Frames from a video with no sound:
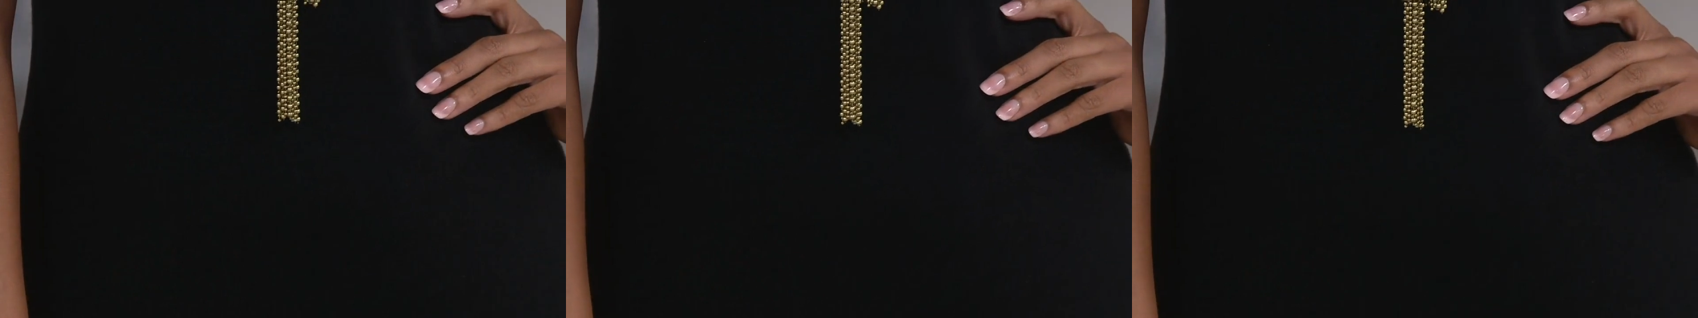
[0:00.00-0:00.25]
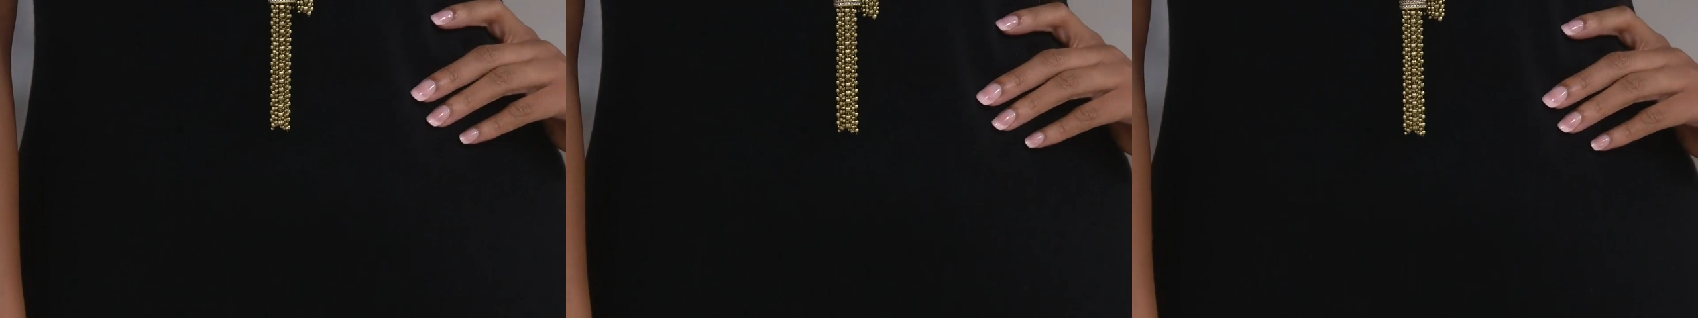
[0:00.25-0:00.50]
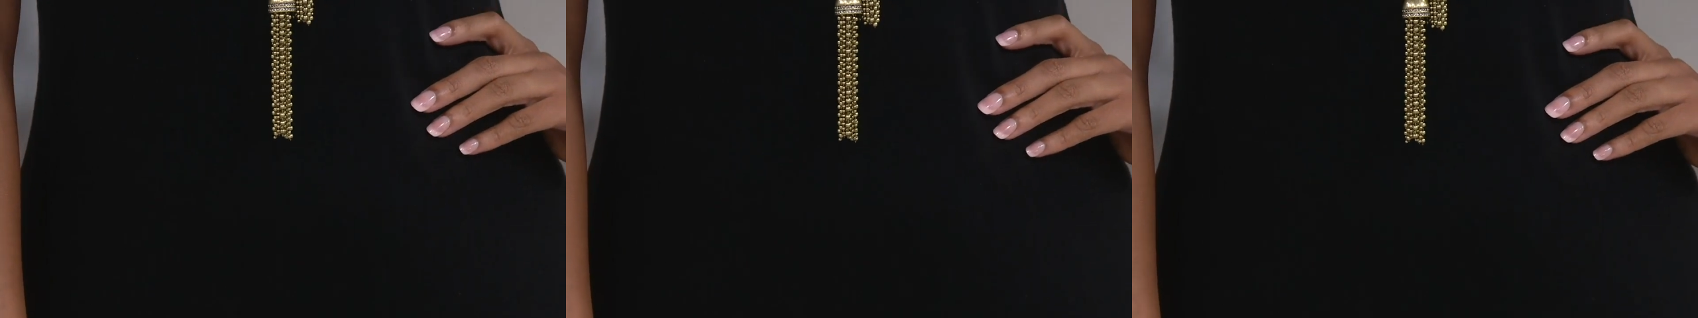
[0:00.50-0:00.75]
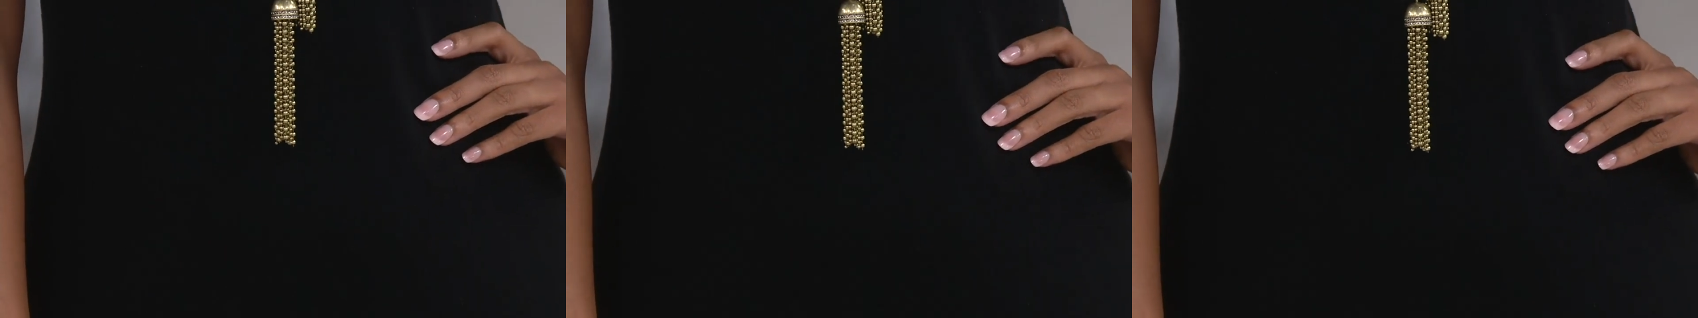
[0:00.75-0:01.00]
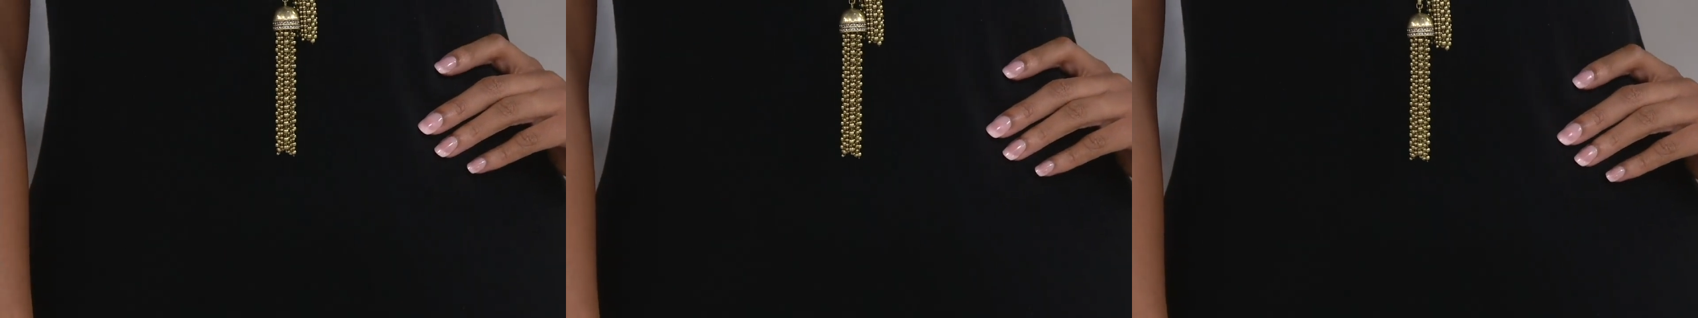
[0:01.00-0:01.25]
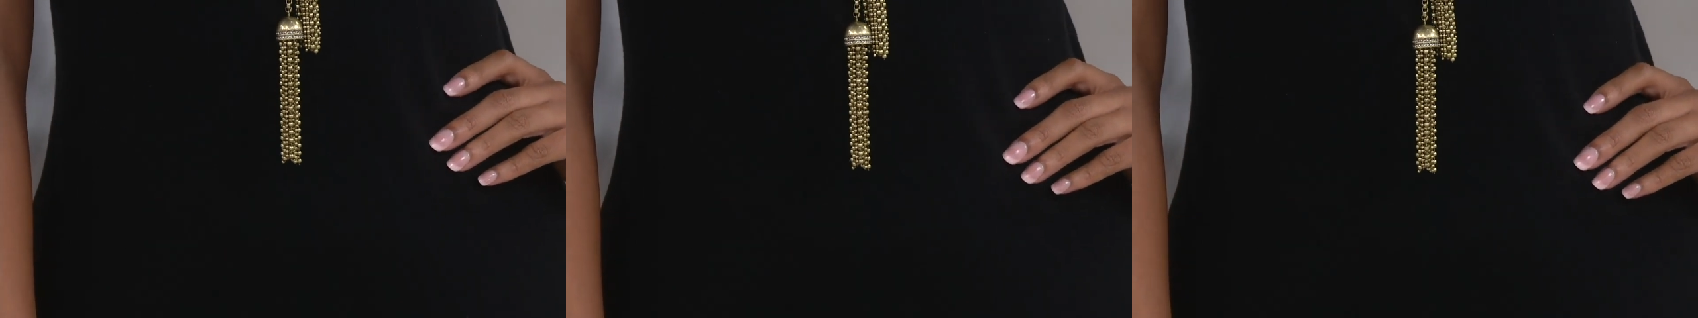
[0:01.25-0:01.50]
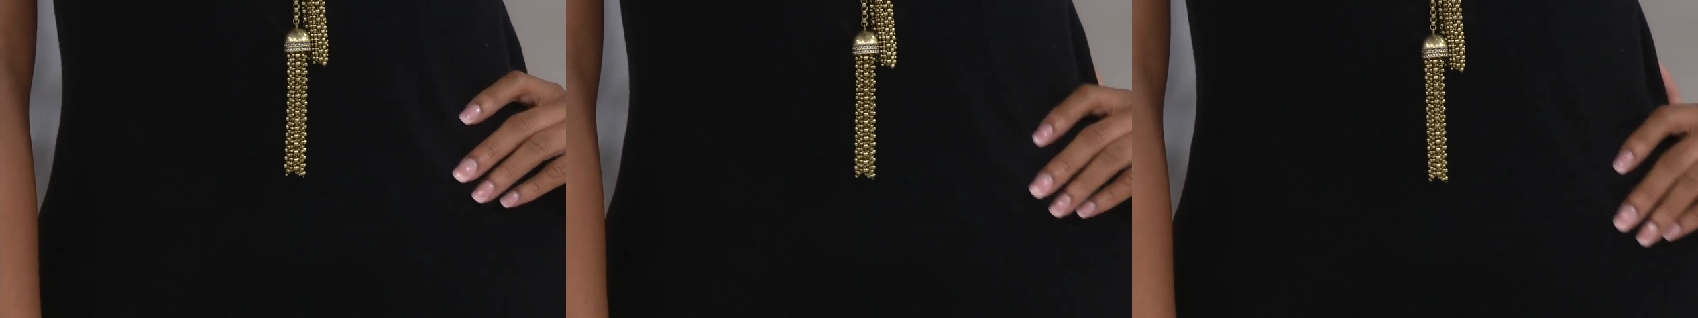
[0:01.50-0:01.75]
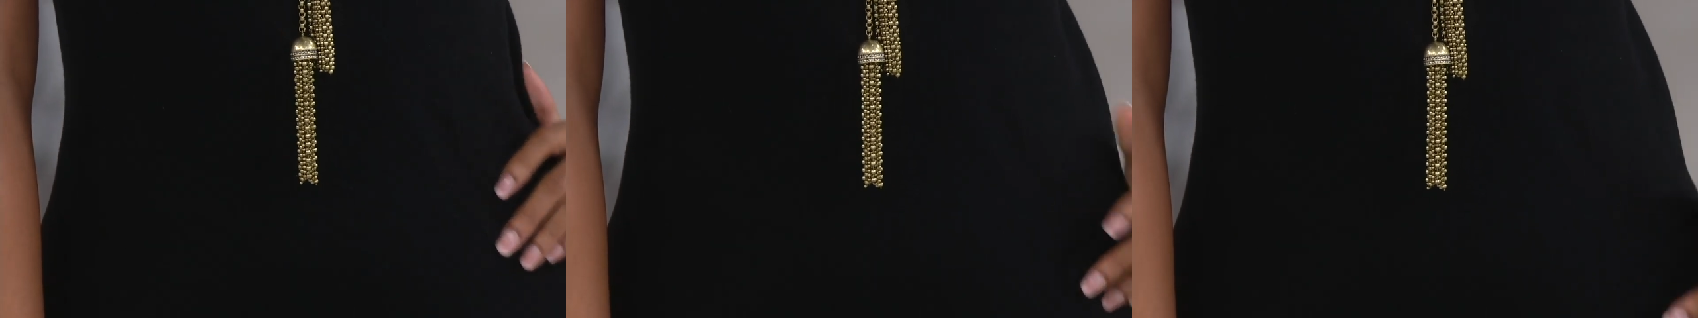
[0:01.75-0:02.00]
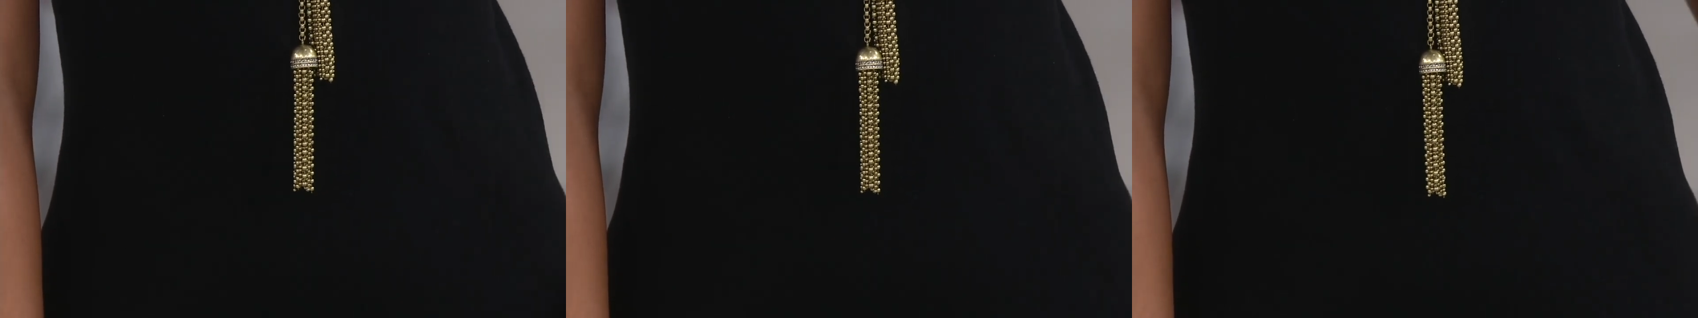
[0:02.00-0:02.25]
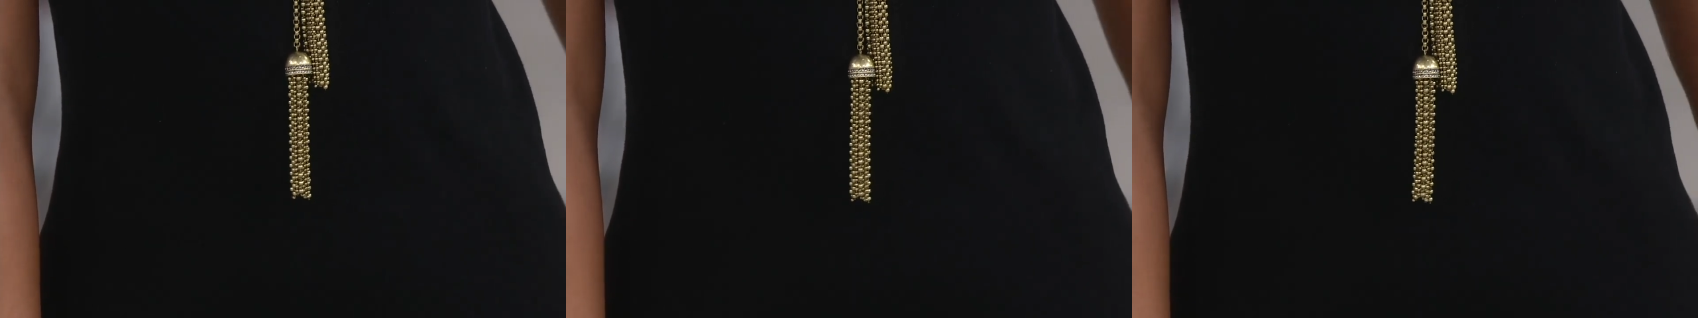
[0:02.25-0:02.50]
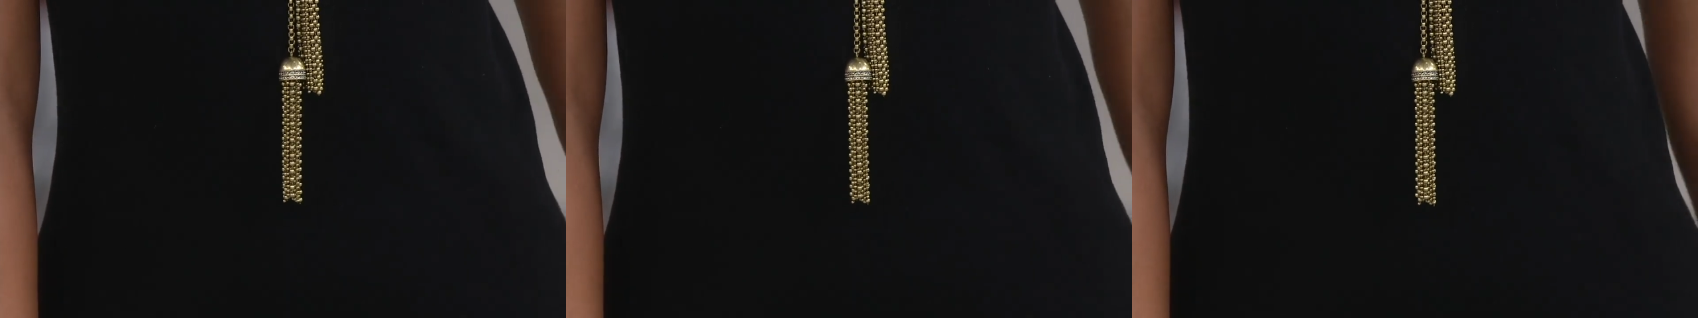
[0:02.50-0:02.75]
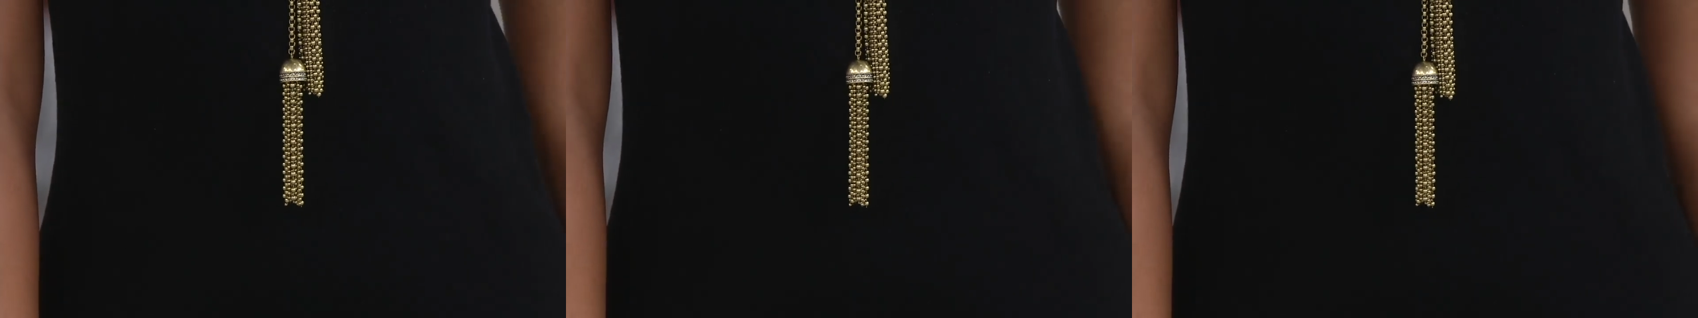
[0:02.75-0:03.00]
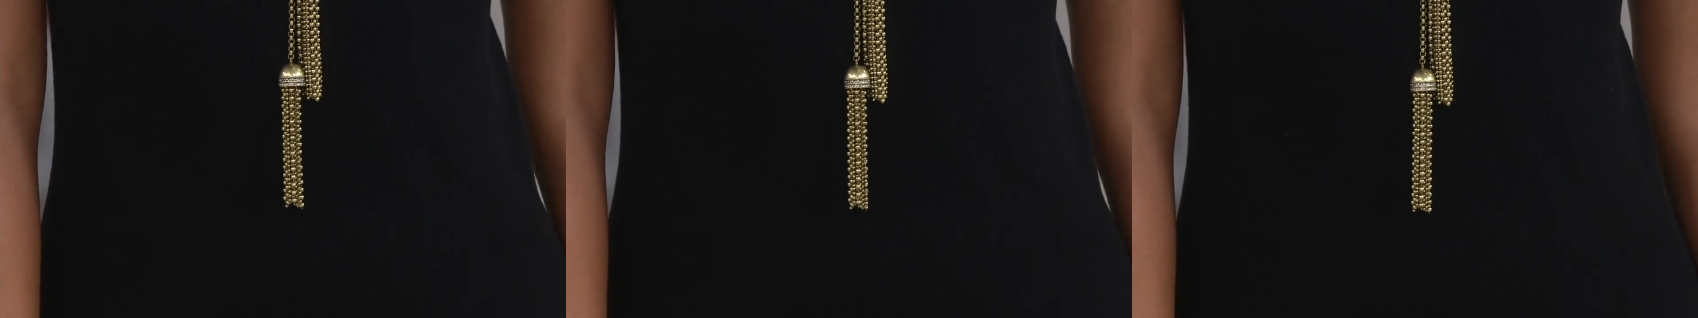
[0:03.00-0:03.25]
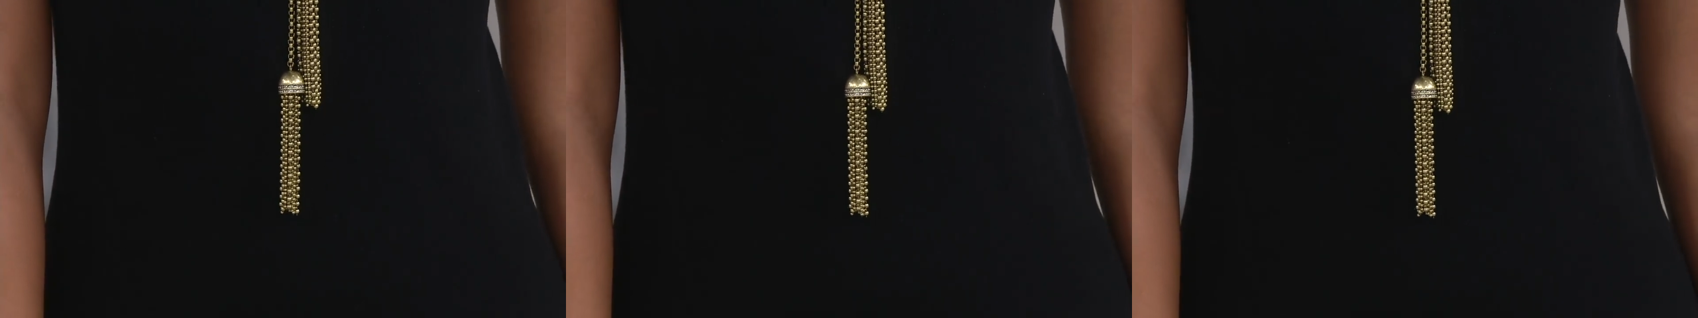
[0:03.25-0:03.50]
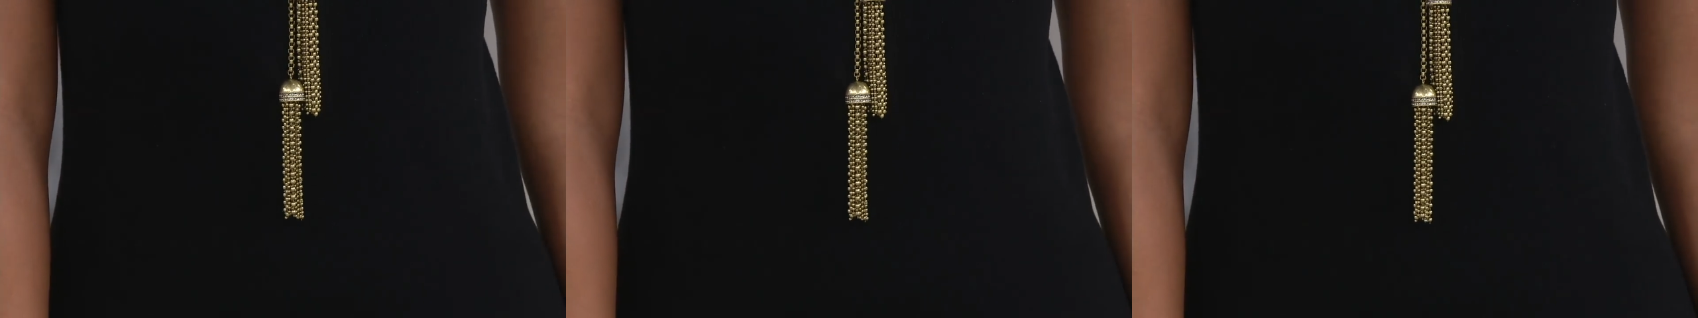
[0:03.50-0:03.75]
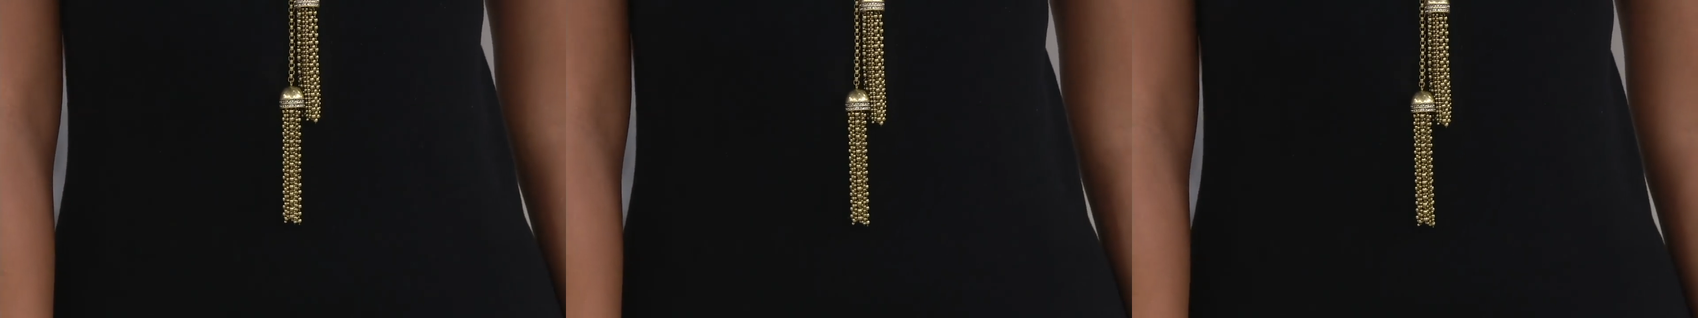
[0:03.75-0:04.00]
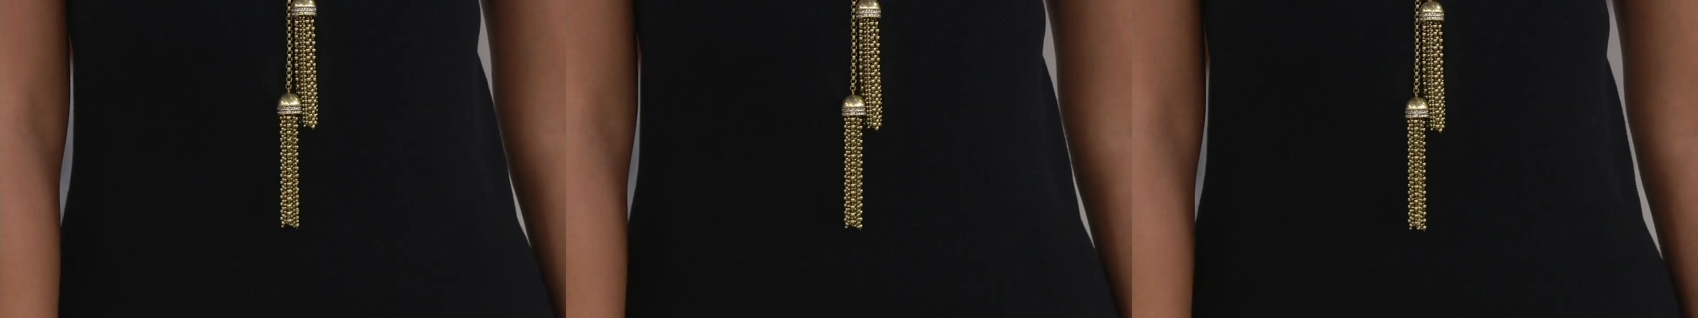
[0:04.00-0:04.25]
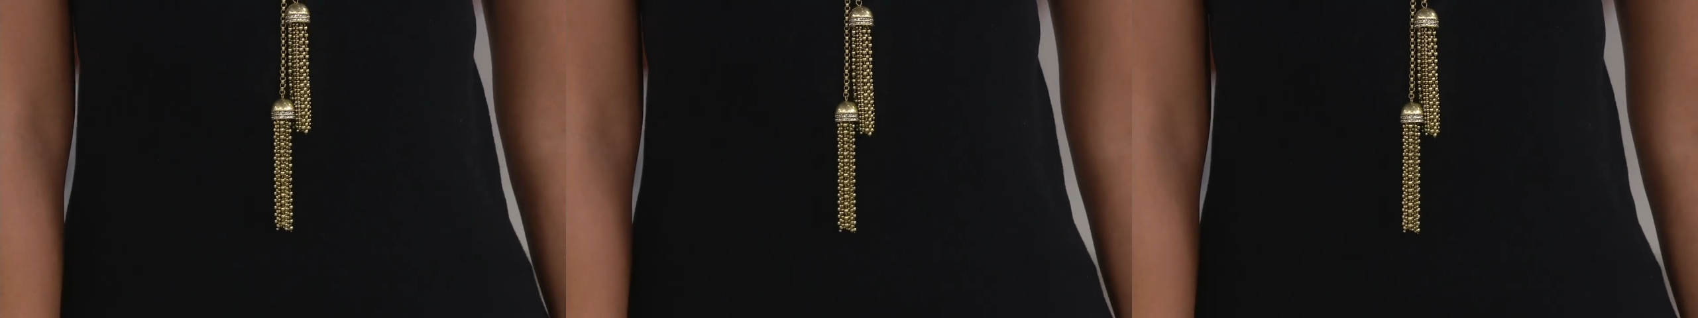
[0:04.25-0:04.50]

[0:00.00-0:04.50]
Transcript: No face is visible, so there are no lips to read.